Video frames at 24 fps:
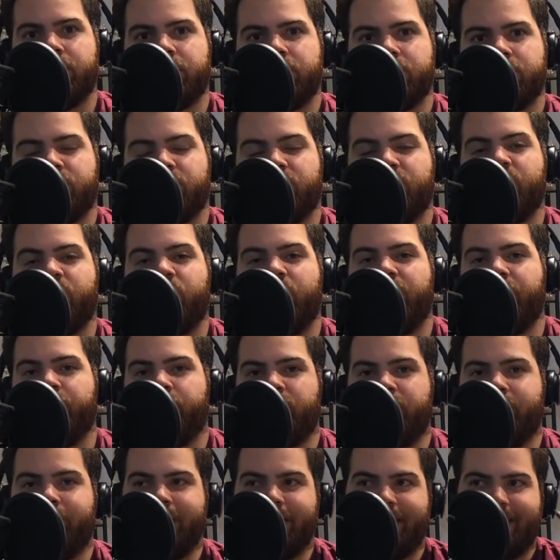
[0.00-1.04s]
So it
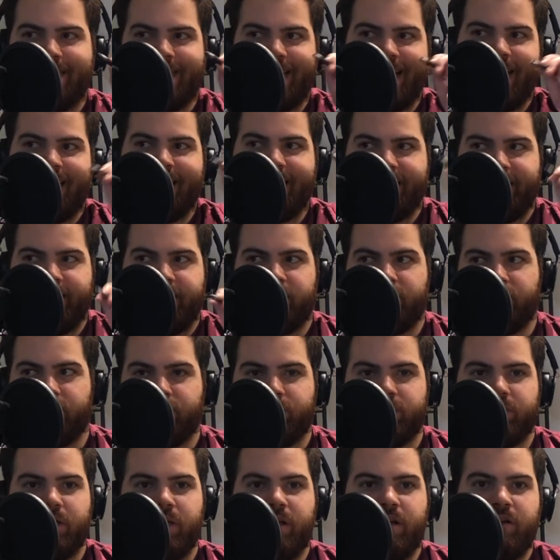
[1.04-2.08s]
would be 10
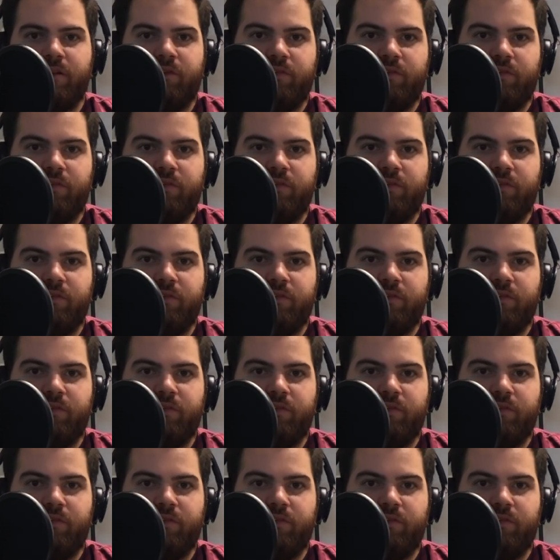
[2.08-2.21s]
years